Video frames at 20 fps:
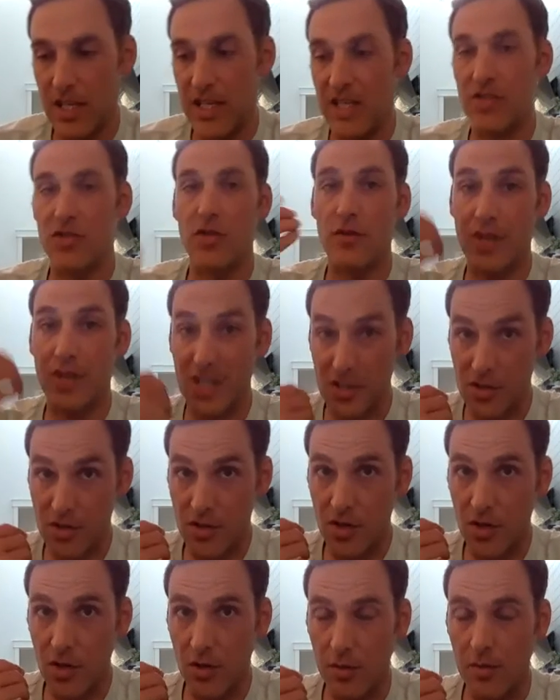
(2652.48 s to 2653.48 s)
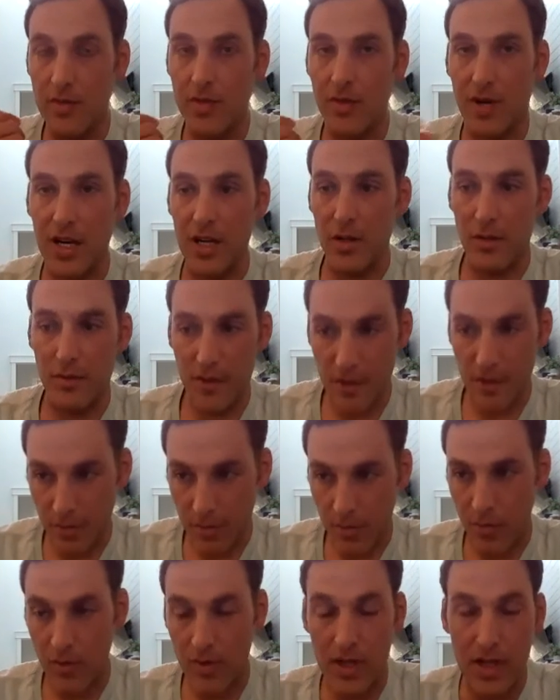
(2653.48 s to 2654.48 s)
things you've consumed, right? You've
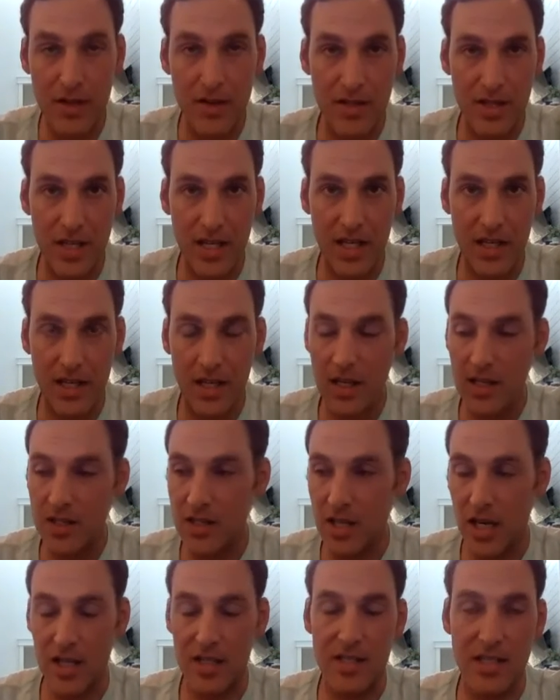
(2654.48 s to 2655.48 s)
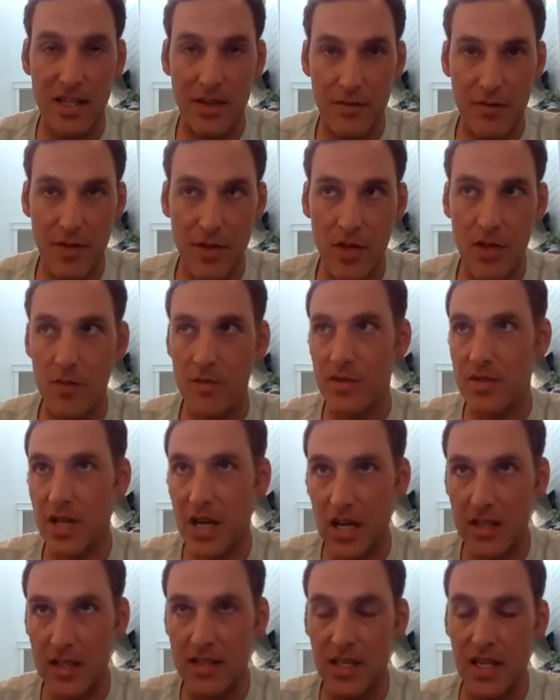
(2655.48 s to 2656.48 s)
either breathed in toxic fumes,
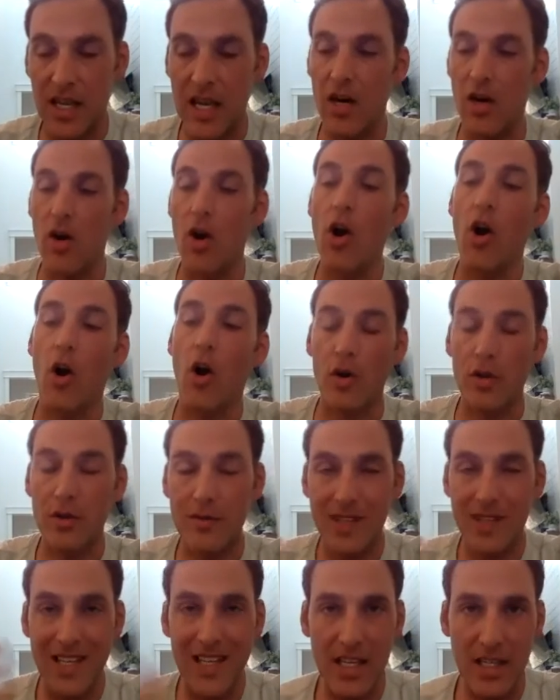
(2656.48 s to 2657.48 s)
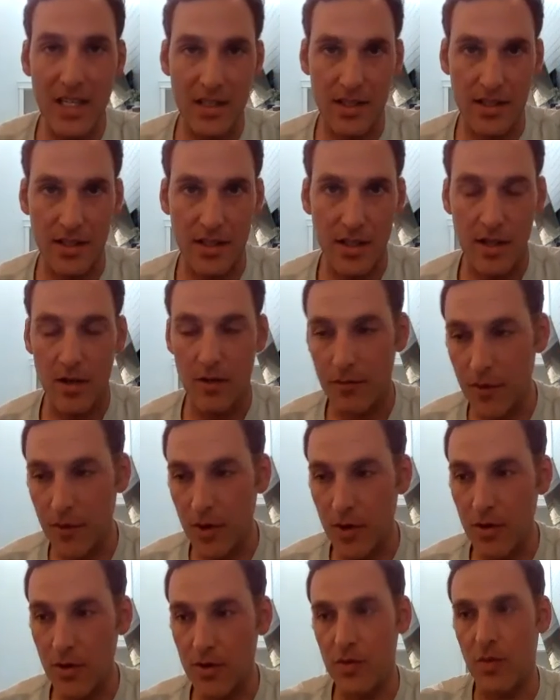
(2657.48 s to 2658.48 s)
toxic air, or you've eaten
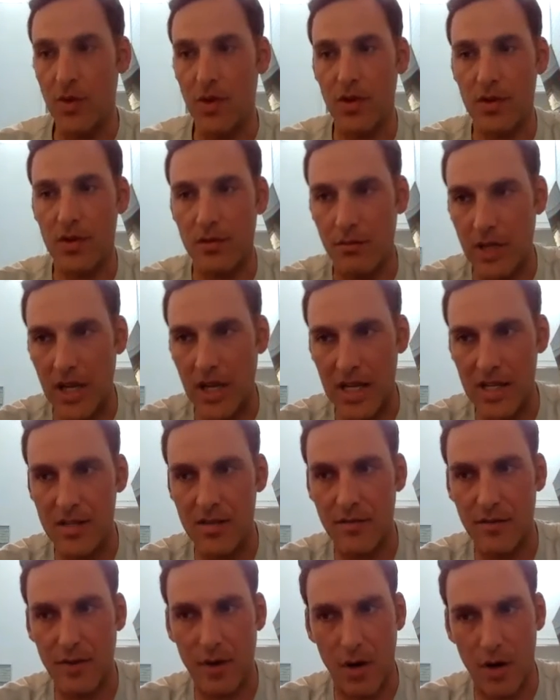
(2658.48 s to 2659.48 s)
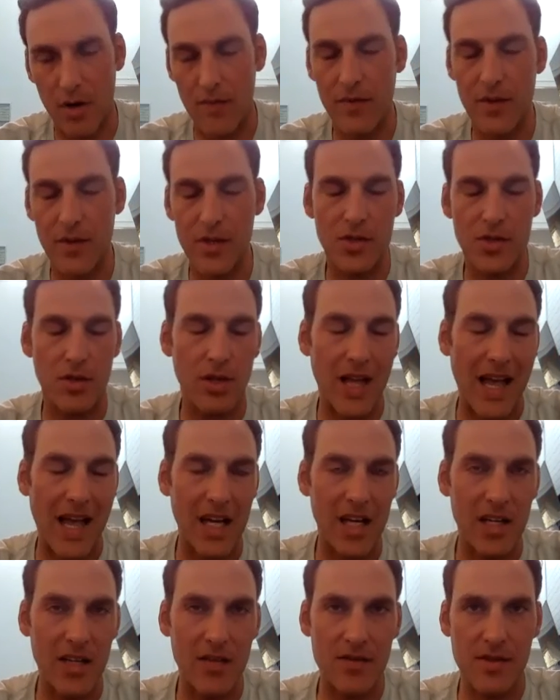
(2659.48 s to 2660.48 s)
foods with lots of artificial
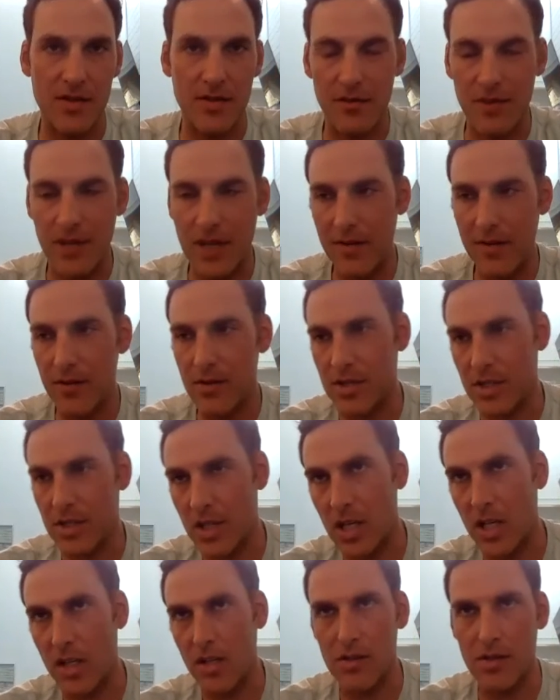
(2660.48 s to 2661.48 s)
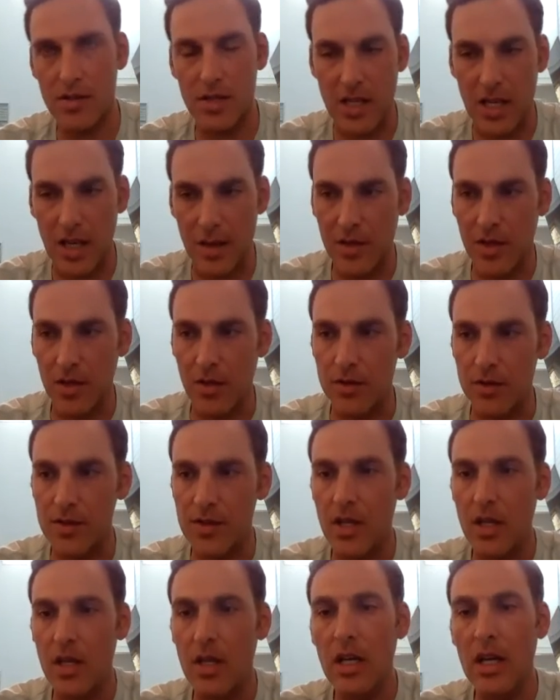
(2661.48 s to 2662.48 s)
additives and flavors and colors and
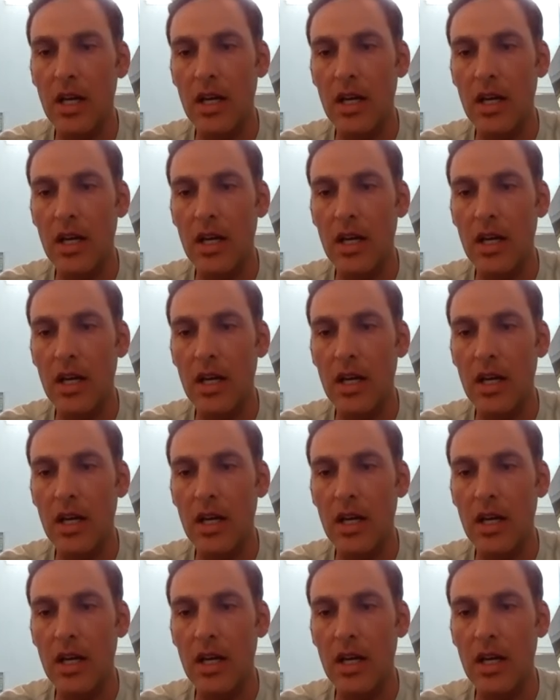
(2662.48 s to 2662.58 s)
chemicals.